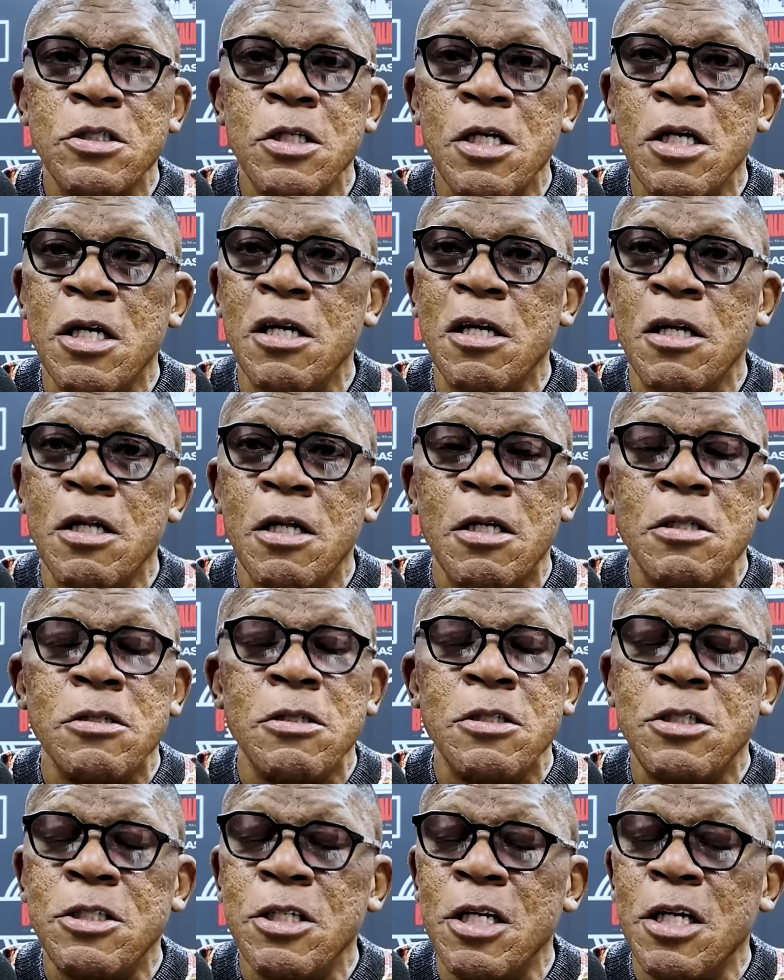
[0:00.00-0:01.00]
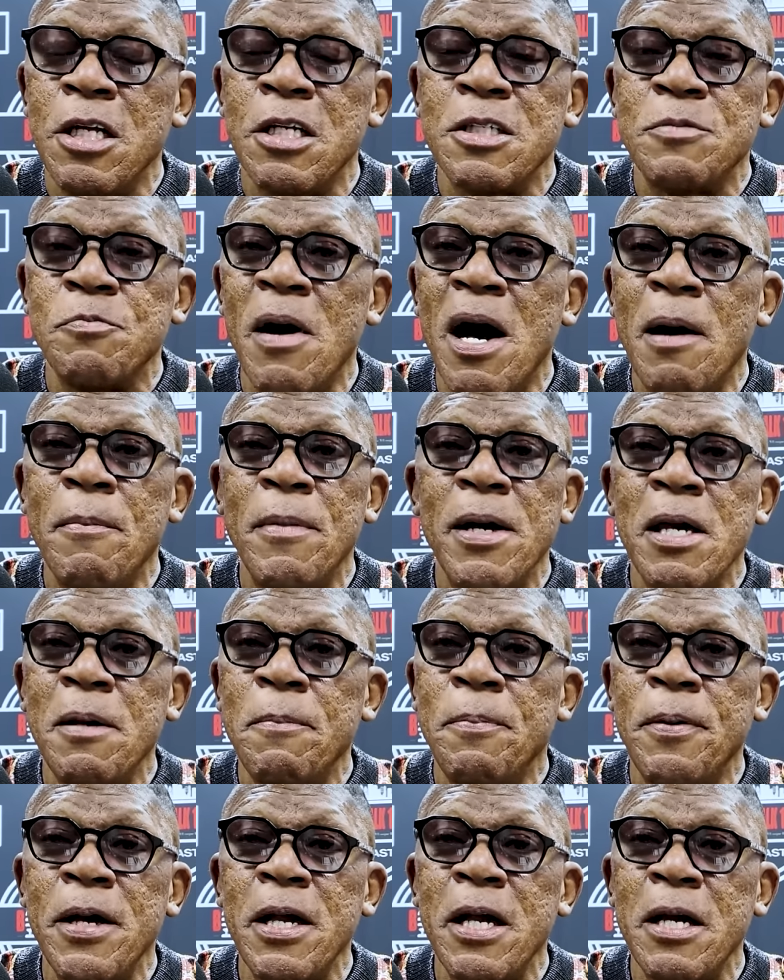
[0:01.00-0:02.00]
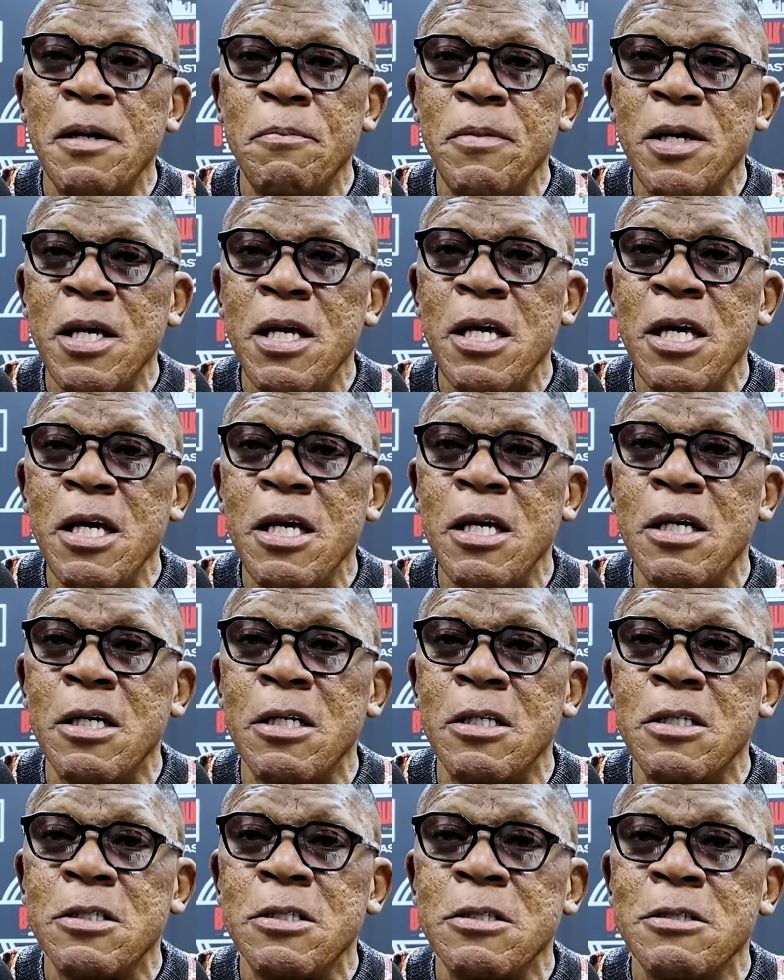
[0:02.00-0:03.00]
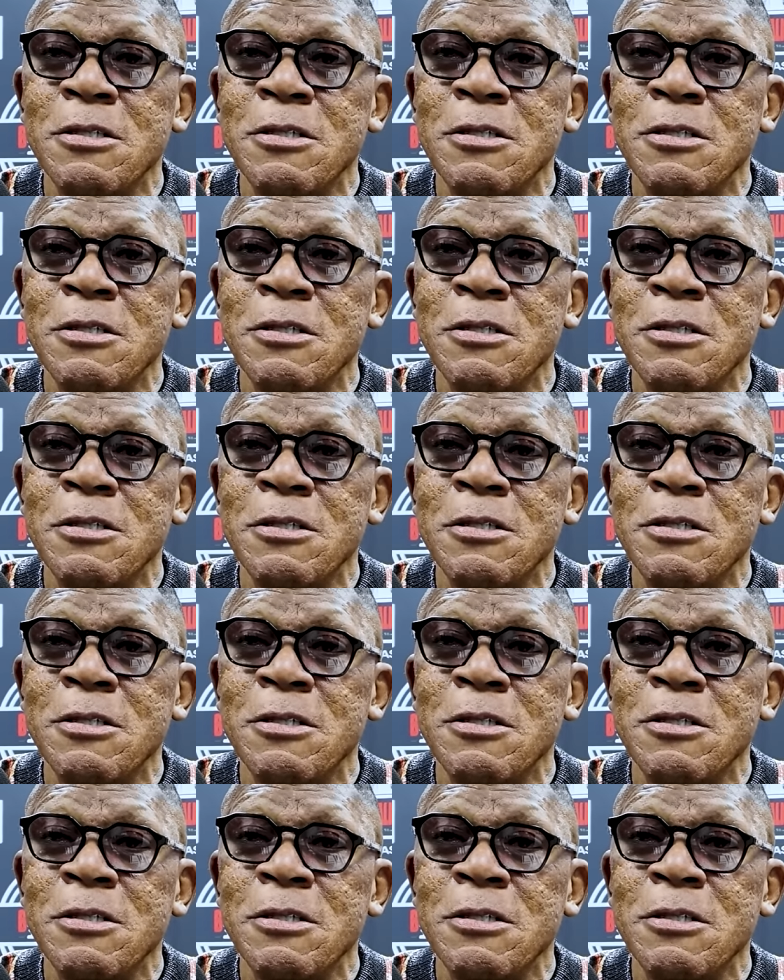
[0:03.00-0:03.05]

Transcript: Shit, shit, his mama ain't paying me. He is.